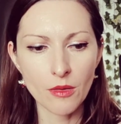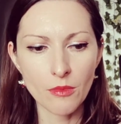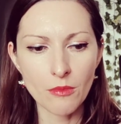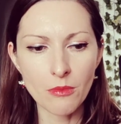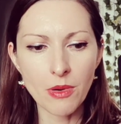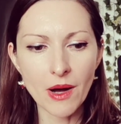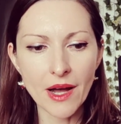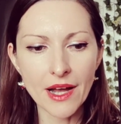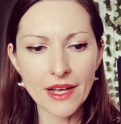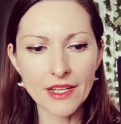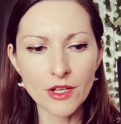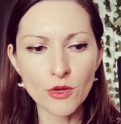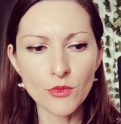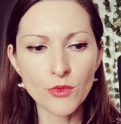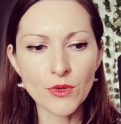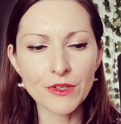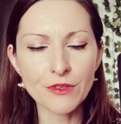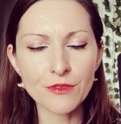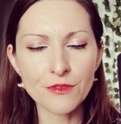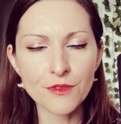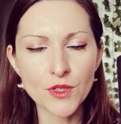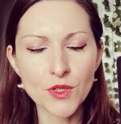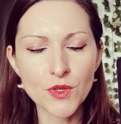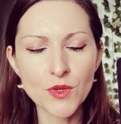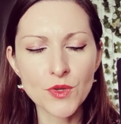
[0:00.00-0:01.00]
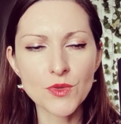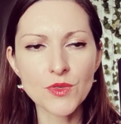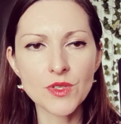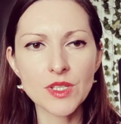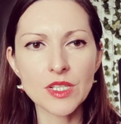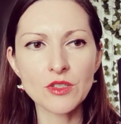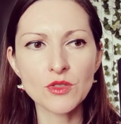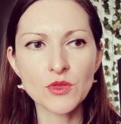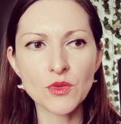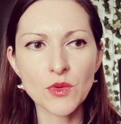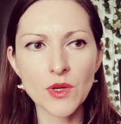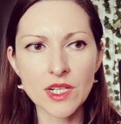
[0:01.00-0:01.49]
by
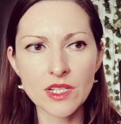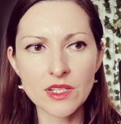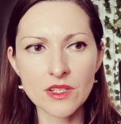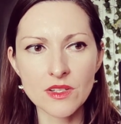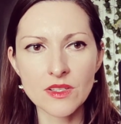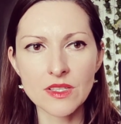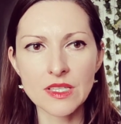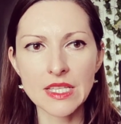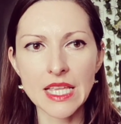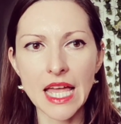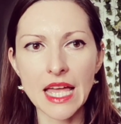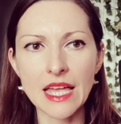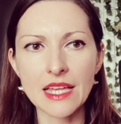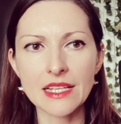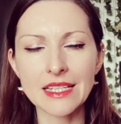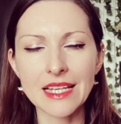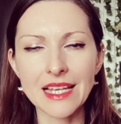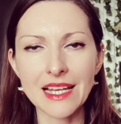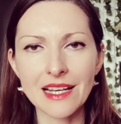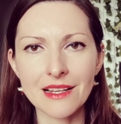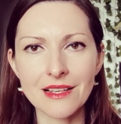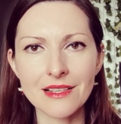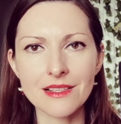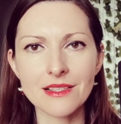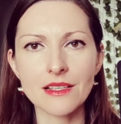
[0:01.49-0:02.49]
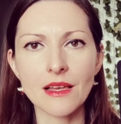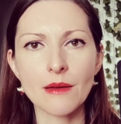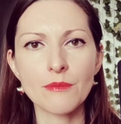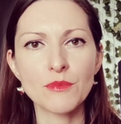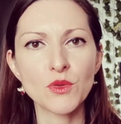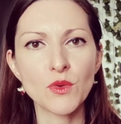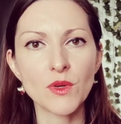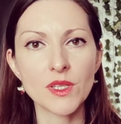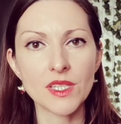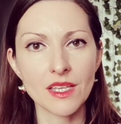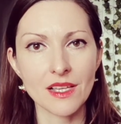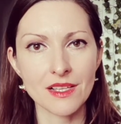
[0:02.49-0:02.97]
refusing to understand and
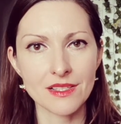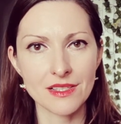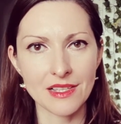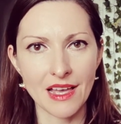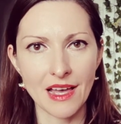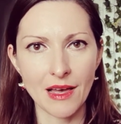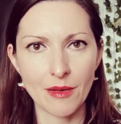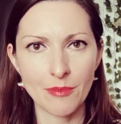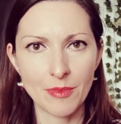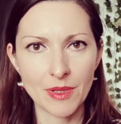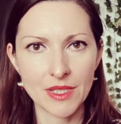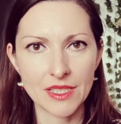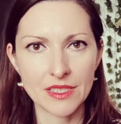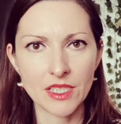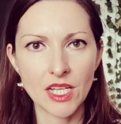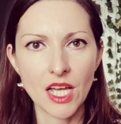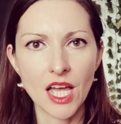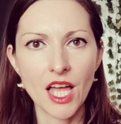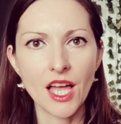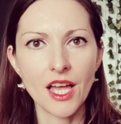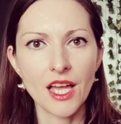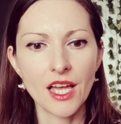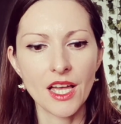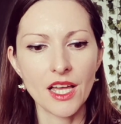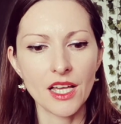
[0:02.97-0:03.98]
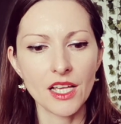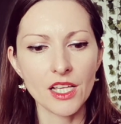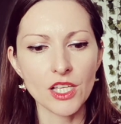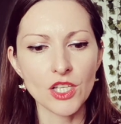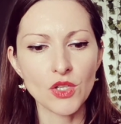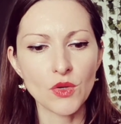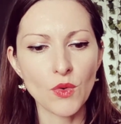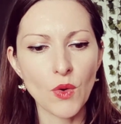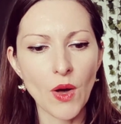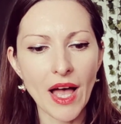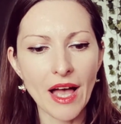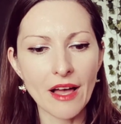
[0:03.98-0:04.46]
accept what has happened.
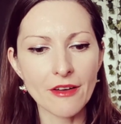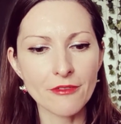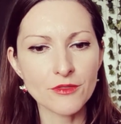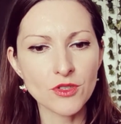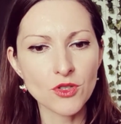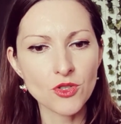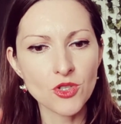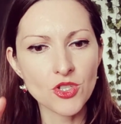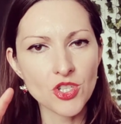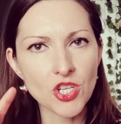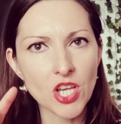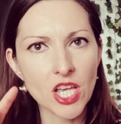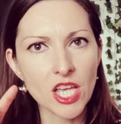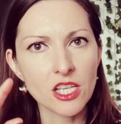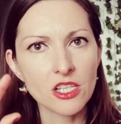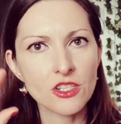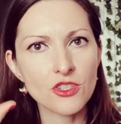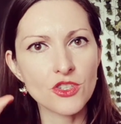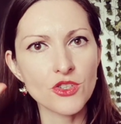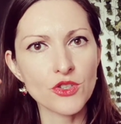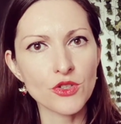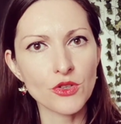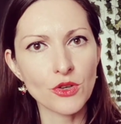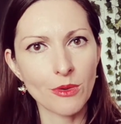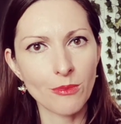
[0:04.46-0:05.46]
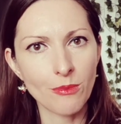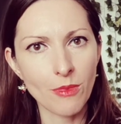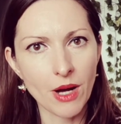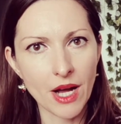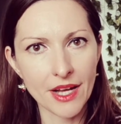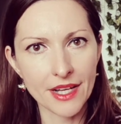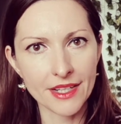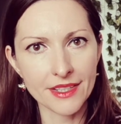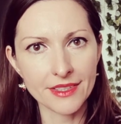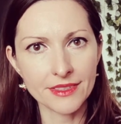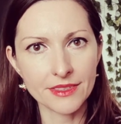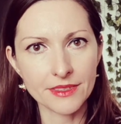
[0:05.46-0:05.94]
You have to change your
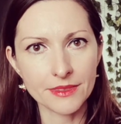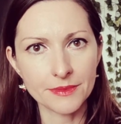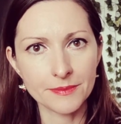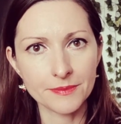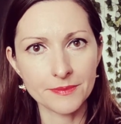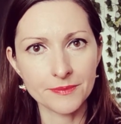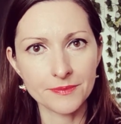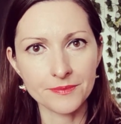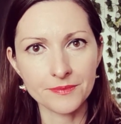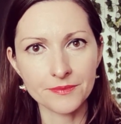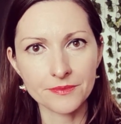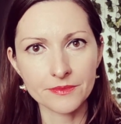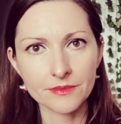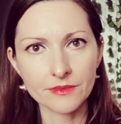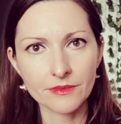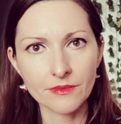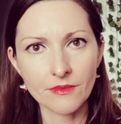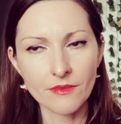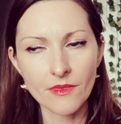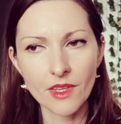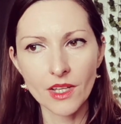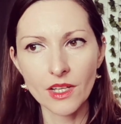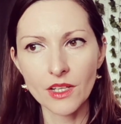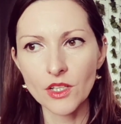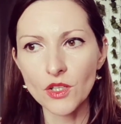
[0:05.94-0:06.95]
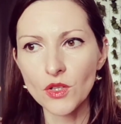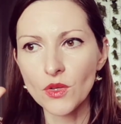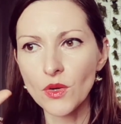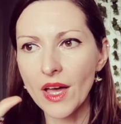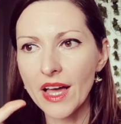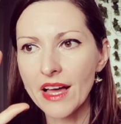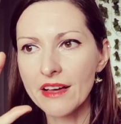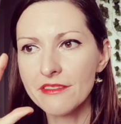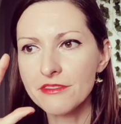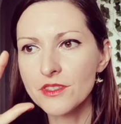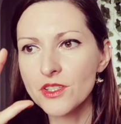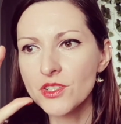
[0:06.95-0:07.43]
mind. You
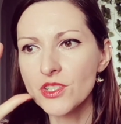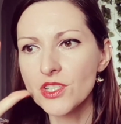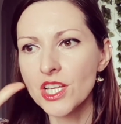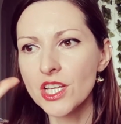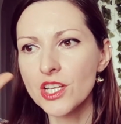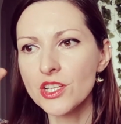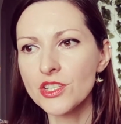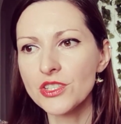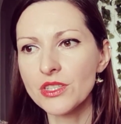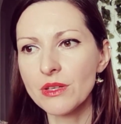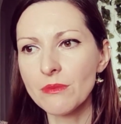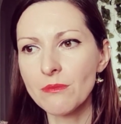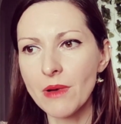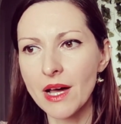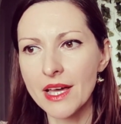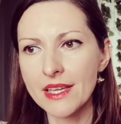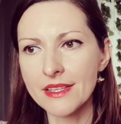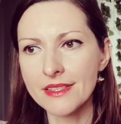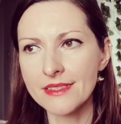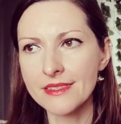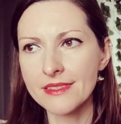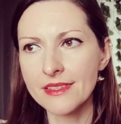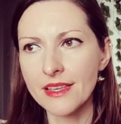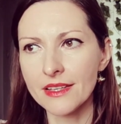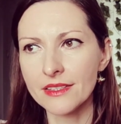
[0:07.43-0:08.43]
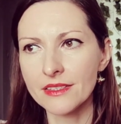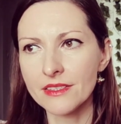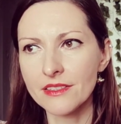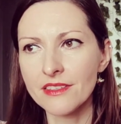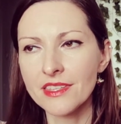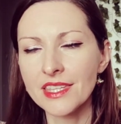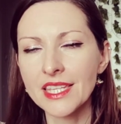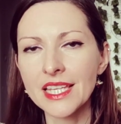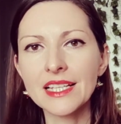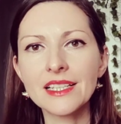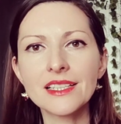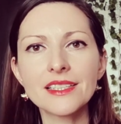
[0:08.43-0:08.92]
have to change the mindset.
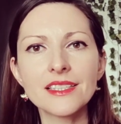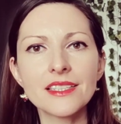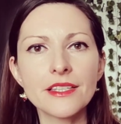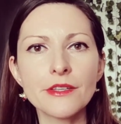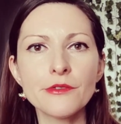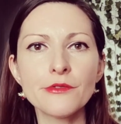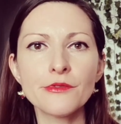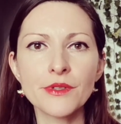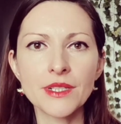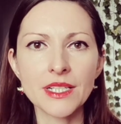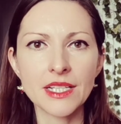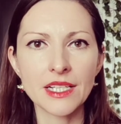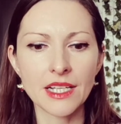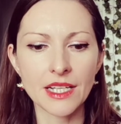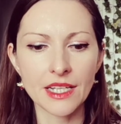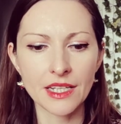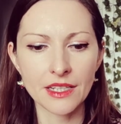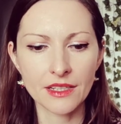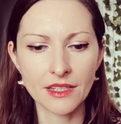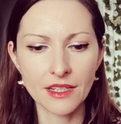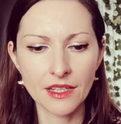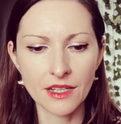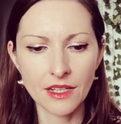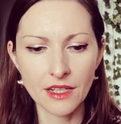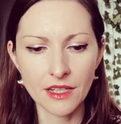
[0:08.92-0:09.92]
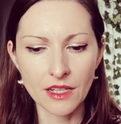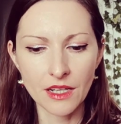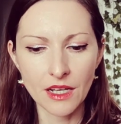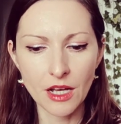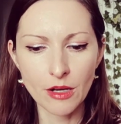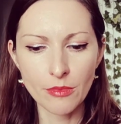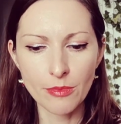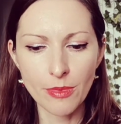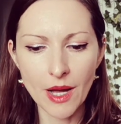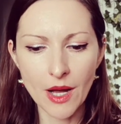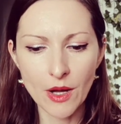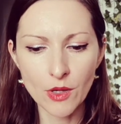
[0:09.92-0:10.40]
Think differently
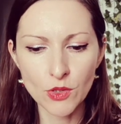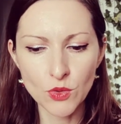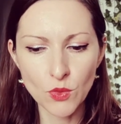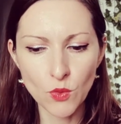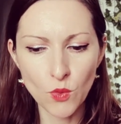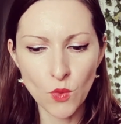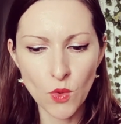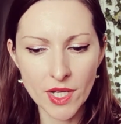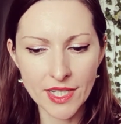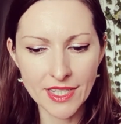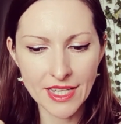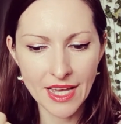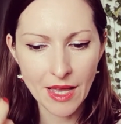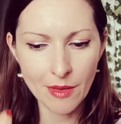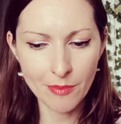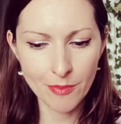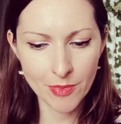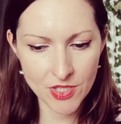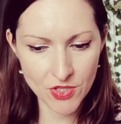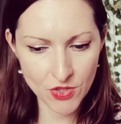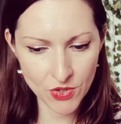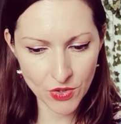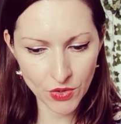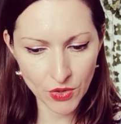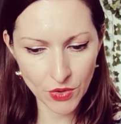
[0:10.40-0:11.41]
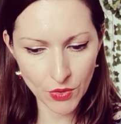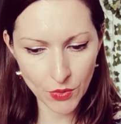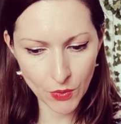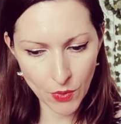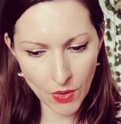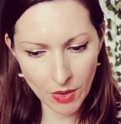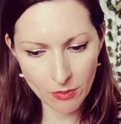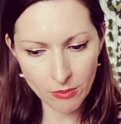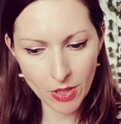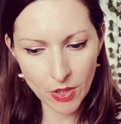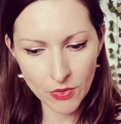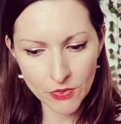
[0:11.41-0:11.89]
about what happened to
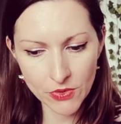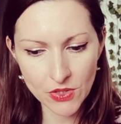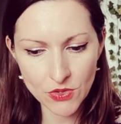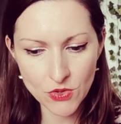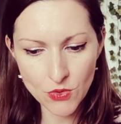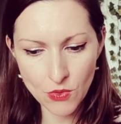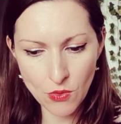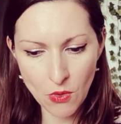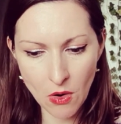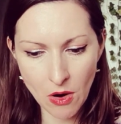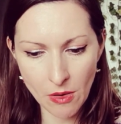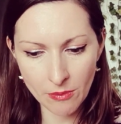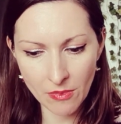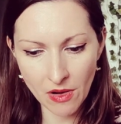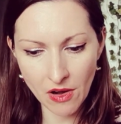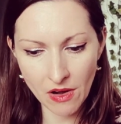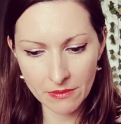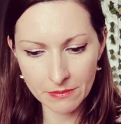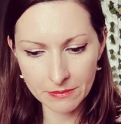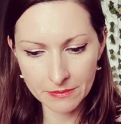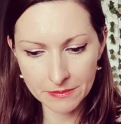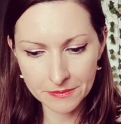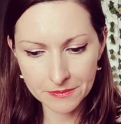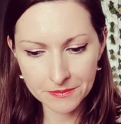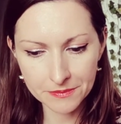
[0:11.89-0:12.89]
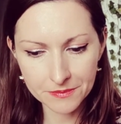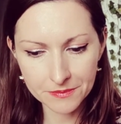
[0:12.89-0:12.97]
you, about the trauma.